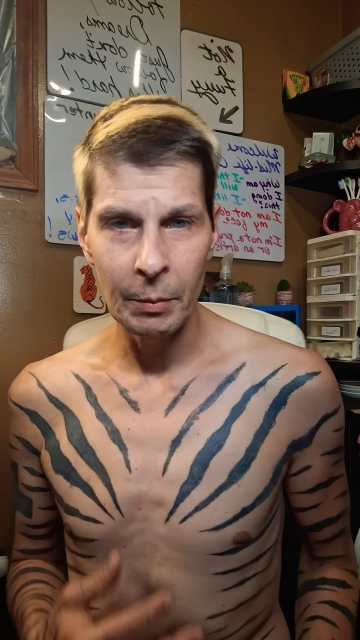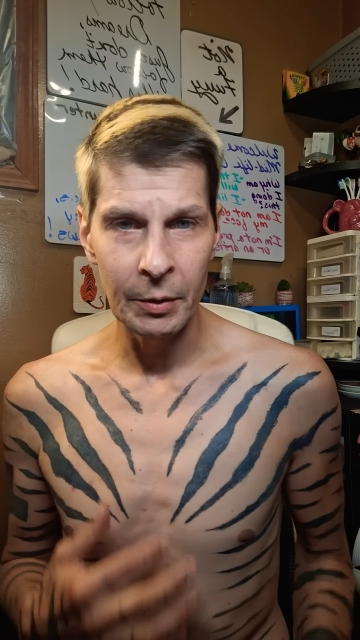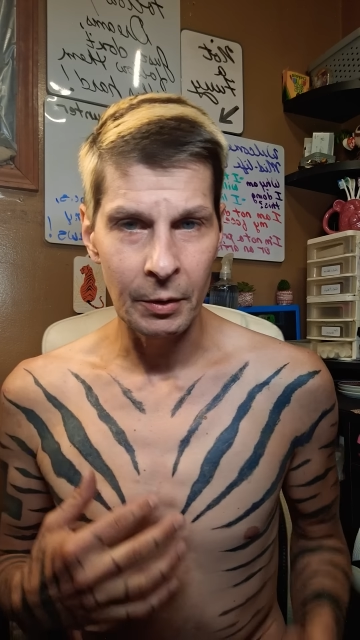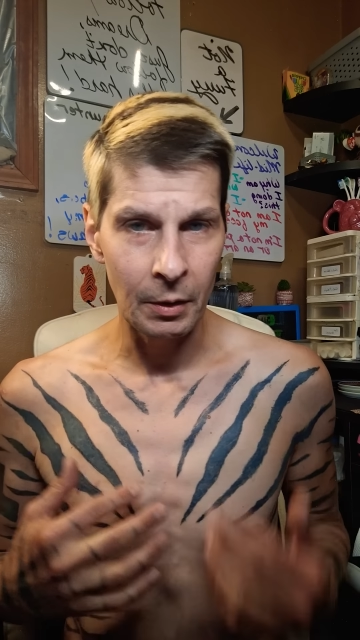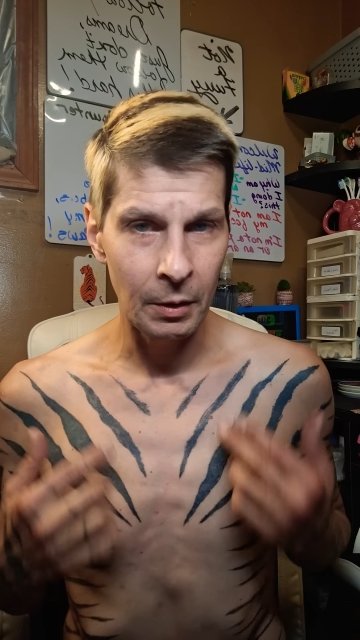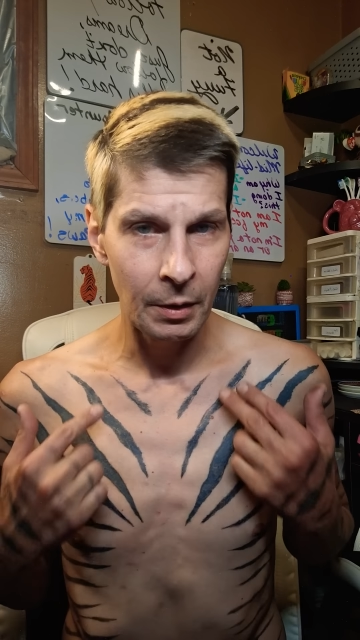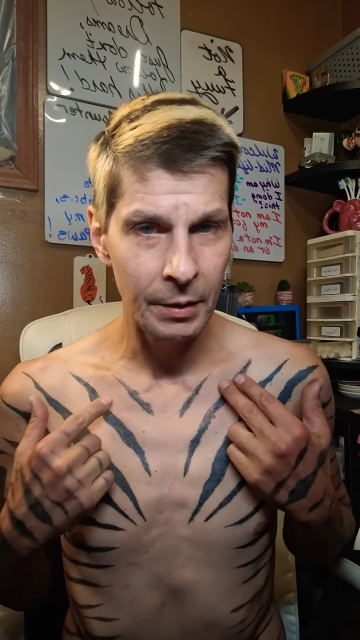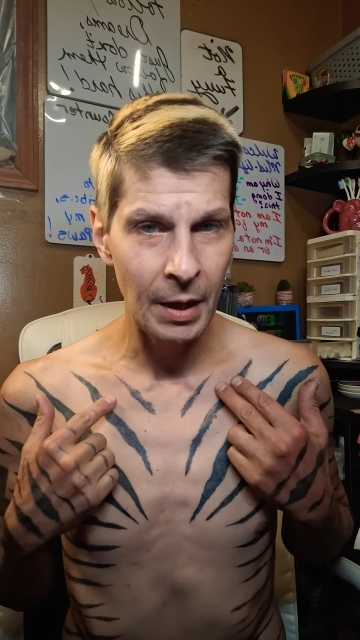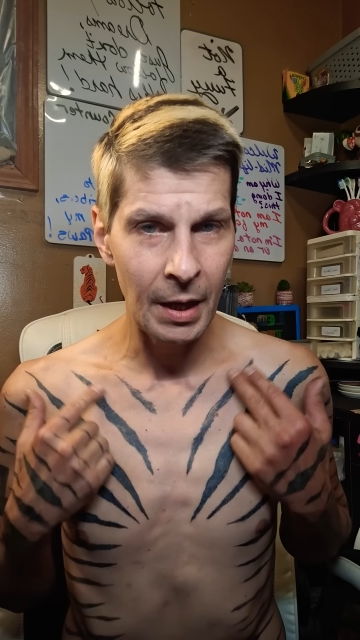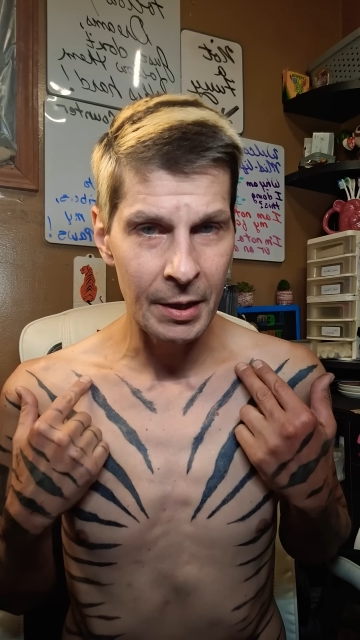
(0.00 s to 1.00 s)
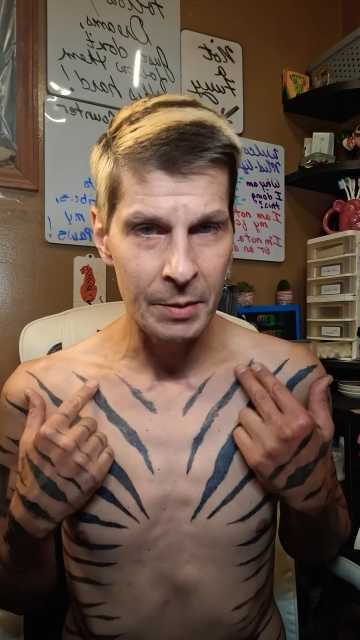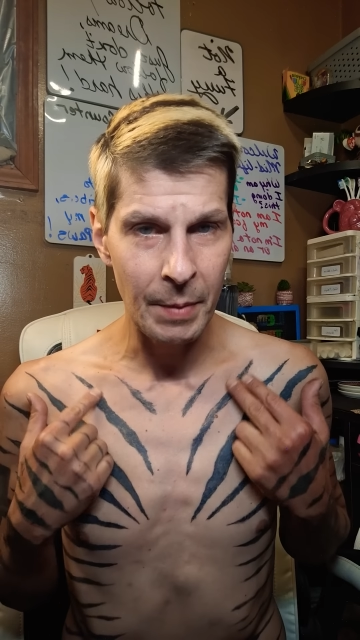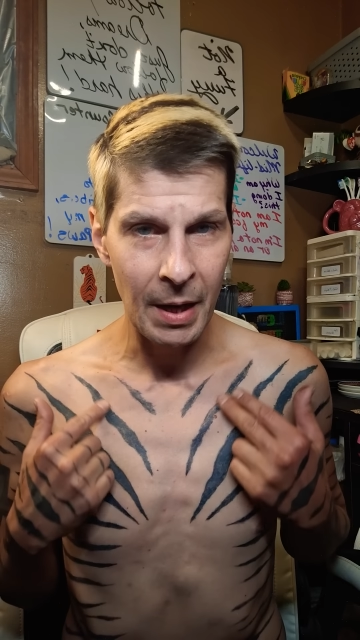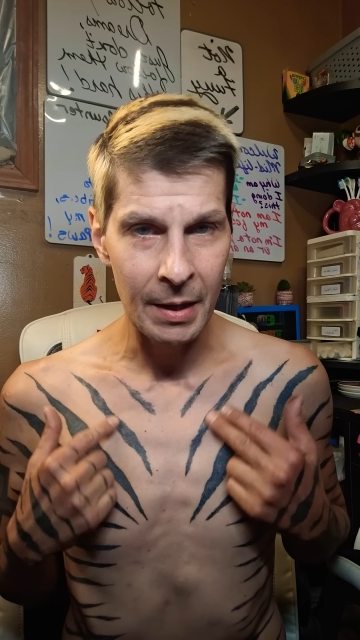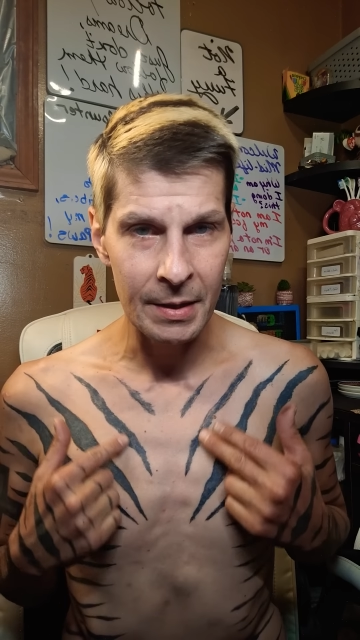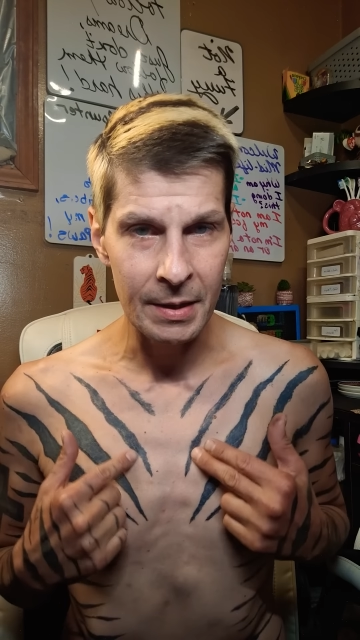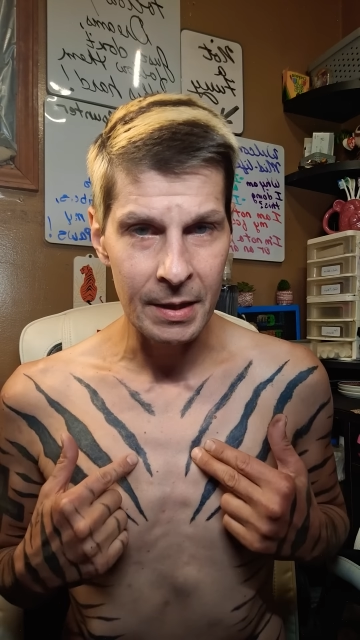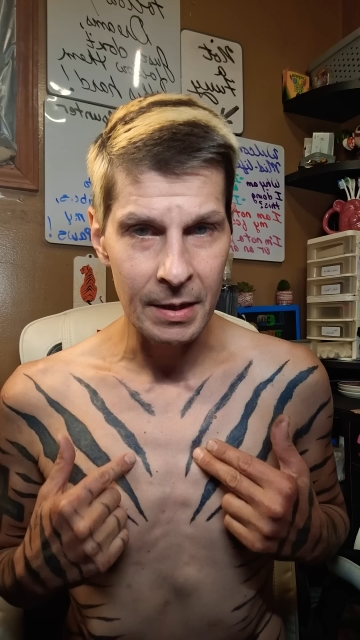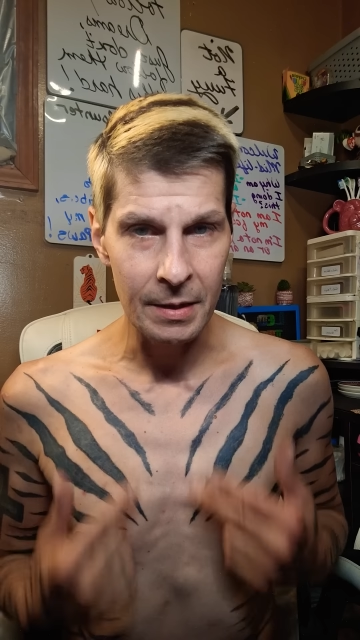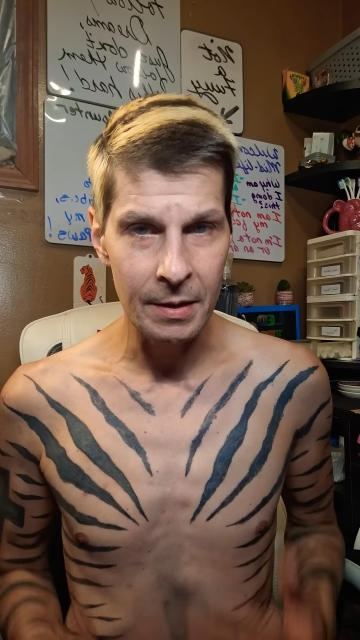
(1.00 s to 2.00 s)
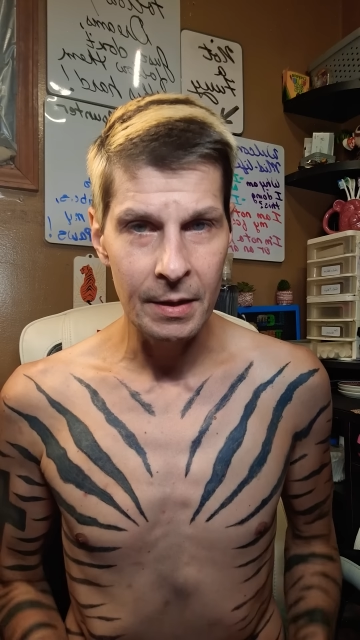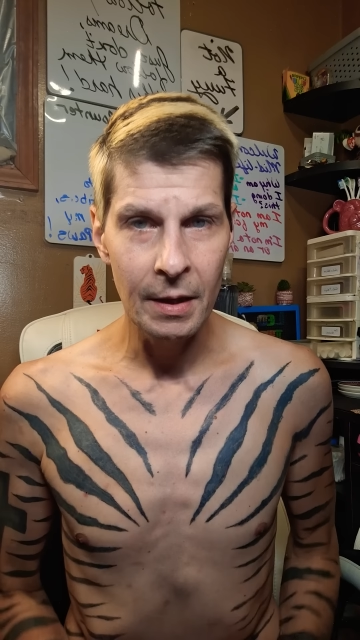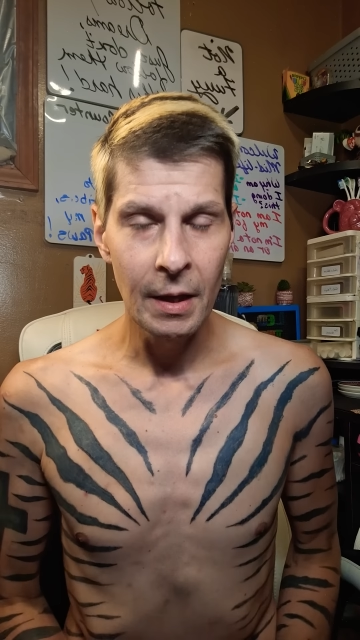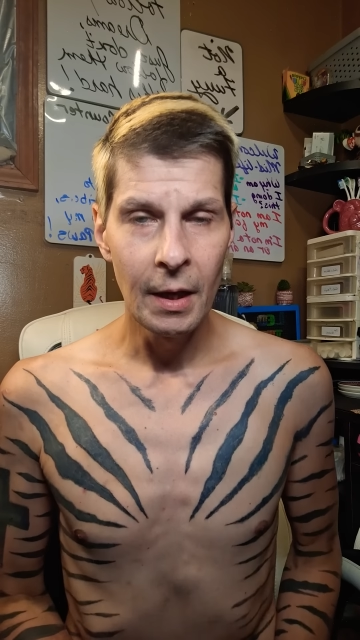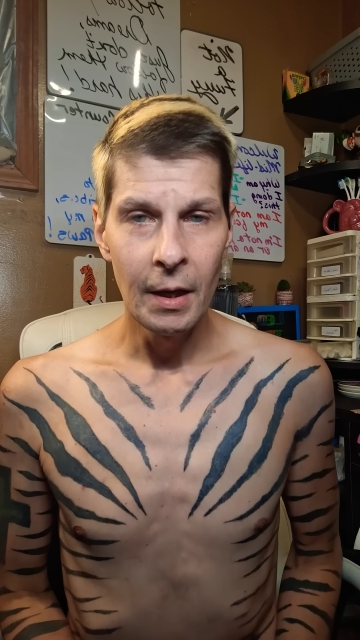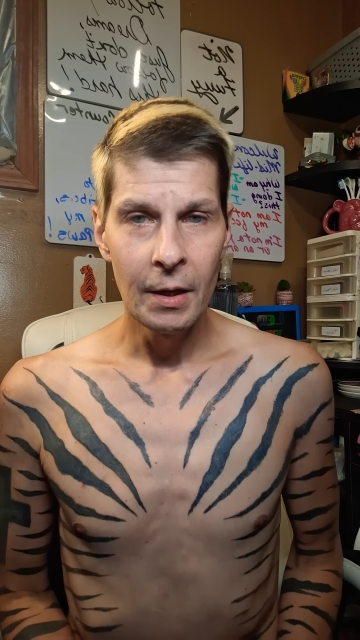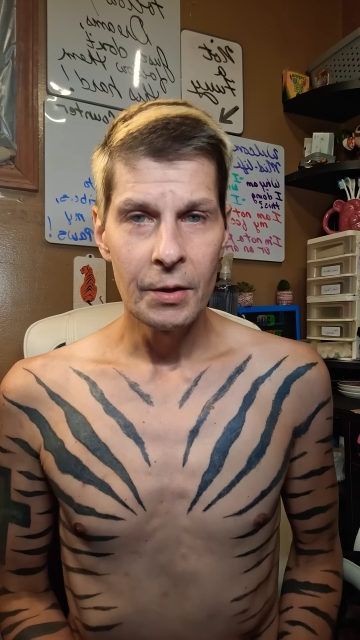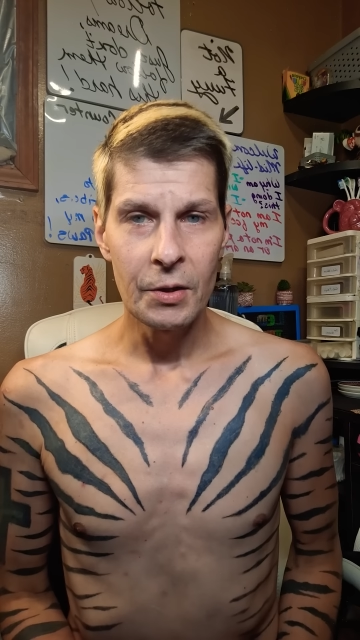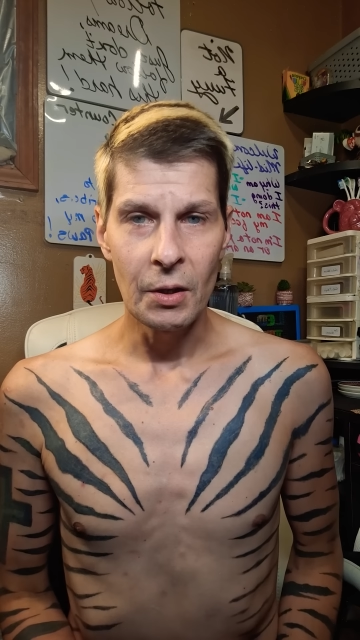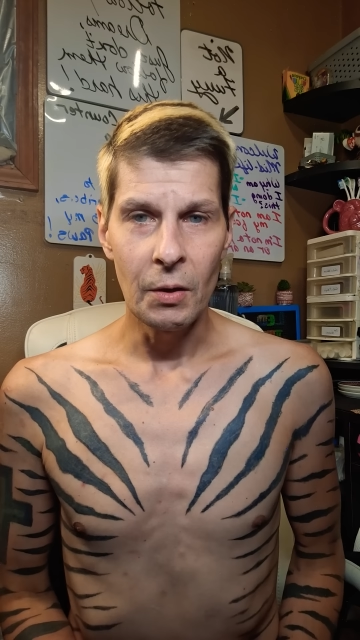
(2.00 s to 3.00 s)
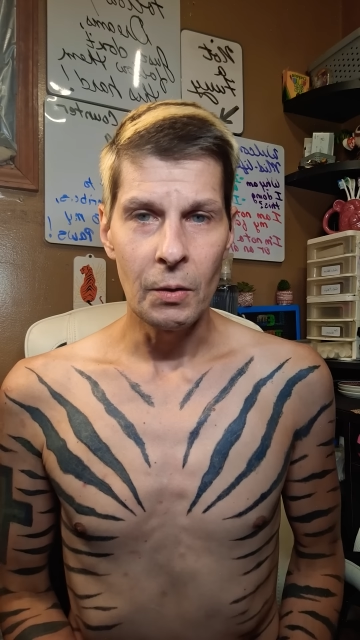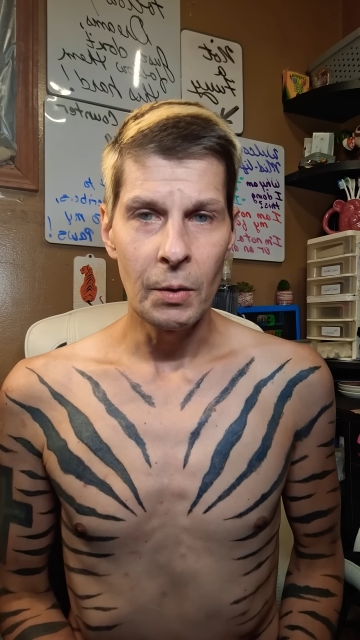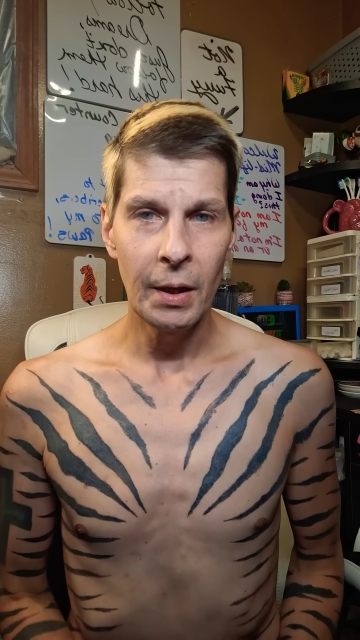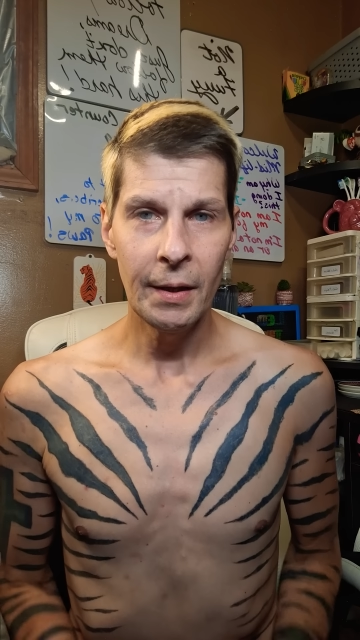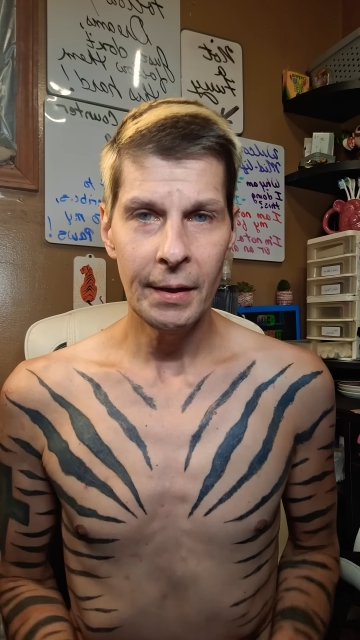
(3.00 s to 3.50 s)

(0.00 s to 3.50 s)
but they're not as bad as these. So,